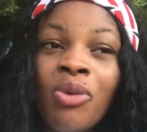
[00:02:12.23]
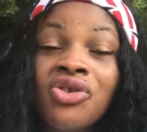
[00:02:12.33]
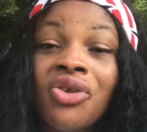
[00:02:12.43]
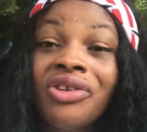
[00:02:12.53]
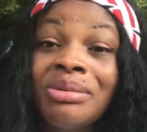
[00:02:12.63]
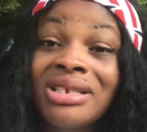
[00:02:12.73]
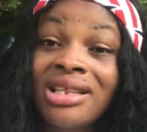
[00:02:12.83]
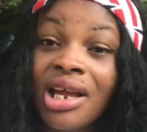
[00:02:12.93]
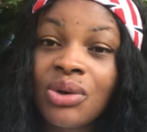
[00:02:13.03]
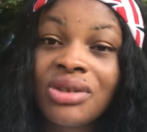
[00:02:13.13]
most of them is
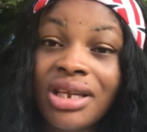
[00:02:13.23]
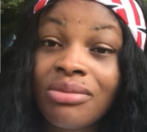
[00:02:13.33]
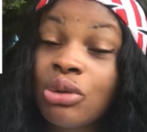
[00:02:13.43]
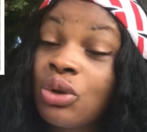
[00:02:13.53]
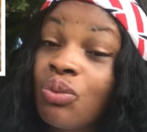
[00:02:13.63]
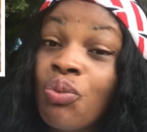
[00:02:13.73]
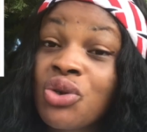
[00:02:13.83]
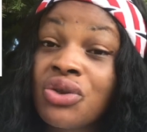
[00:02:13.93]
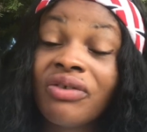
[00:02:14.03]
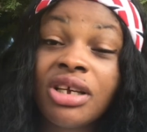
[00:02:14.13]
diluted,
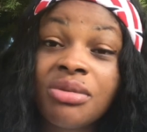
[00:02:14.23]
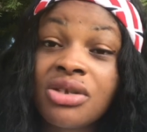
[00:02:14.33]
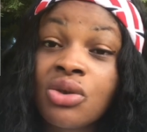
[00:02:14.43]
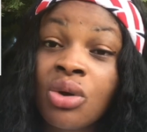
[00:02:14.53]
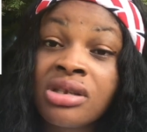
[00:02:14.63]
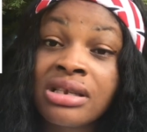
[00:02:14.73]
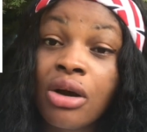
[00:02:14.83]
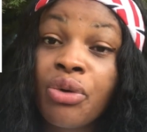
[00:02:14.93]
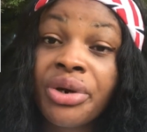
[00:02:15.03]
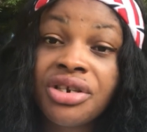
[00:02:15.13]
most of them is not
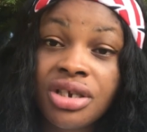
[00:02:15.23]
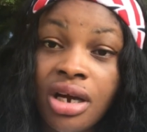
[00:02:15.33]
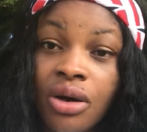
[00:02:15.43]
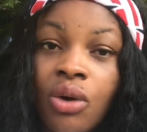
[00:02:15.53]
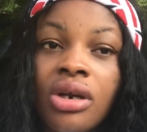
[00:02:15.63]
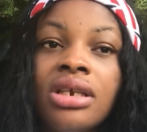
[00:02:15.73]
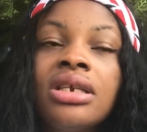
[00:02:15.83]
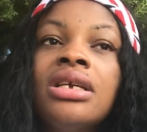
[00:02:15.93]
original honey.